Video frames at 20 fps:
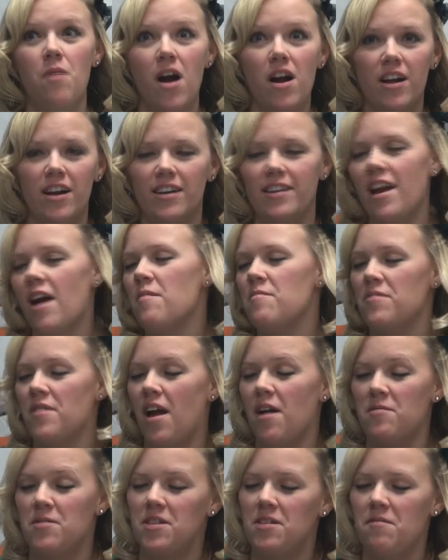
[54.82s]
Willy Wonka,
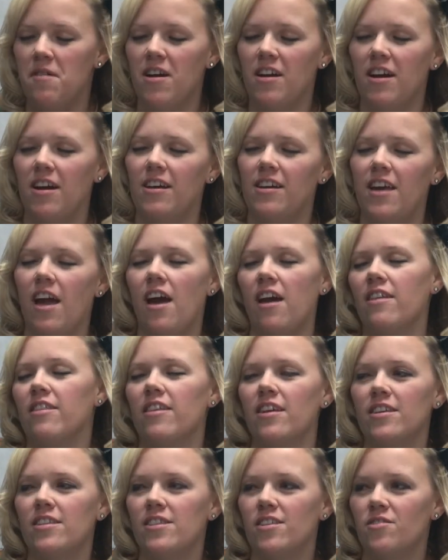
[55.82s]
yeah, Willy Wonka. Yeah,
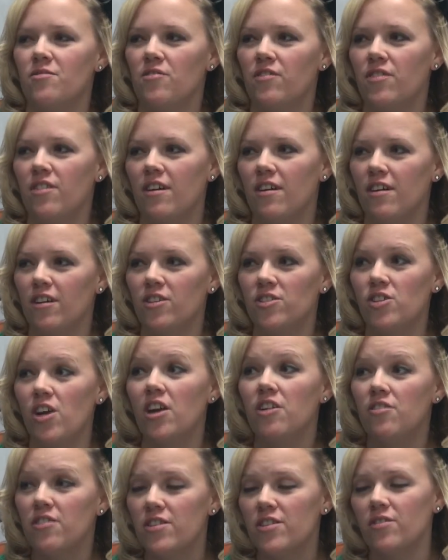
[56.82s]
thanks to the
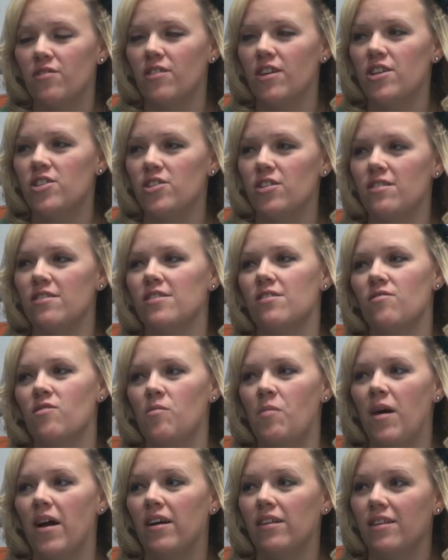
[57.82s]
generous donations of
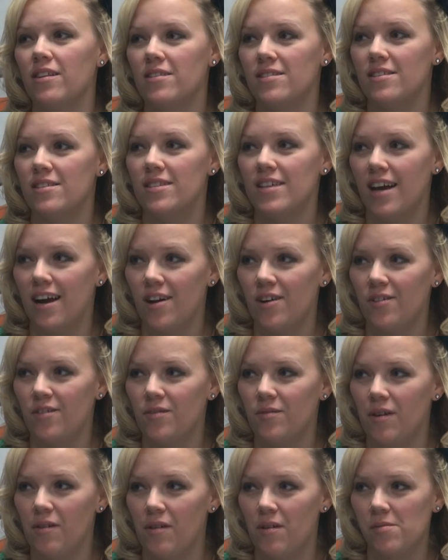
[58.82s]
the pilots in
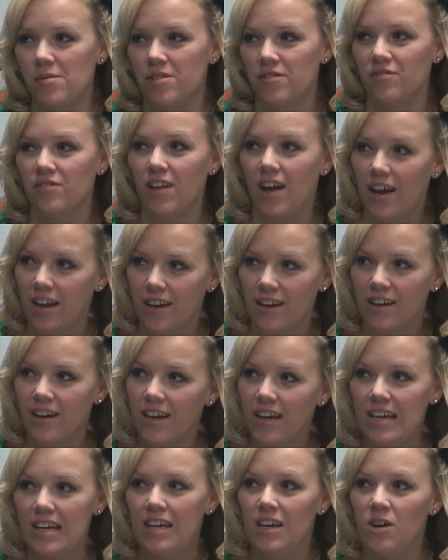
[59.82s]
town, we were able to fly
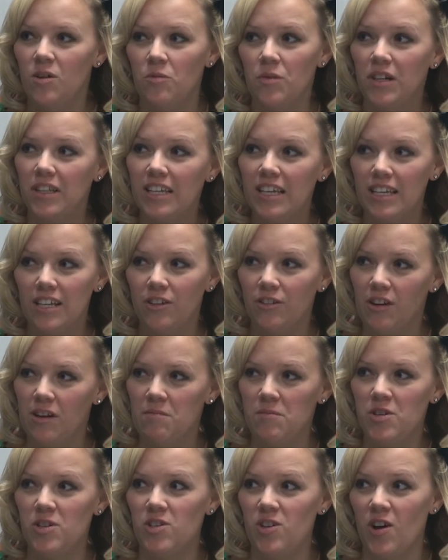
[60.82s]
Willie and
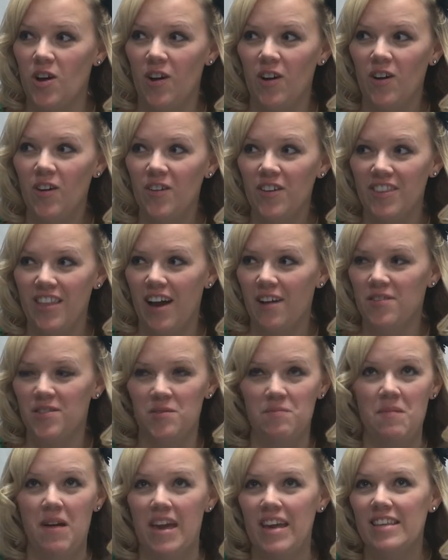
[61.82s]
Grandpa Joe, and that
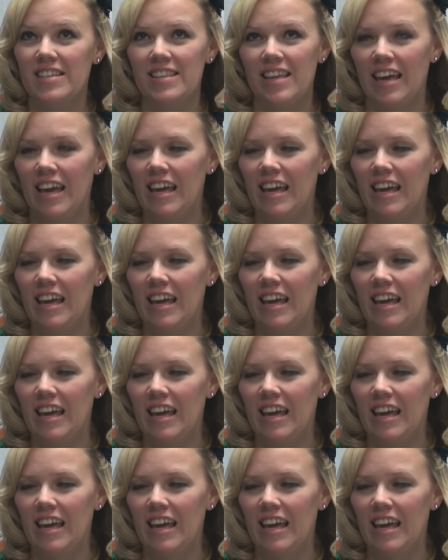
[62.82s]
was amazing.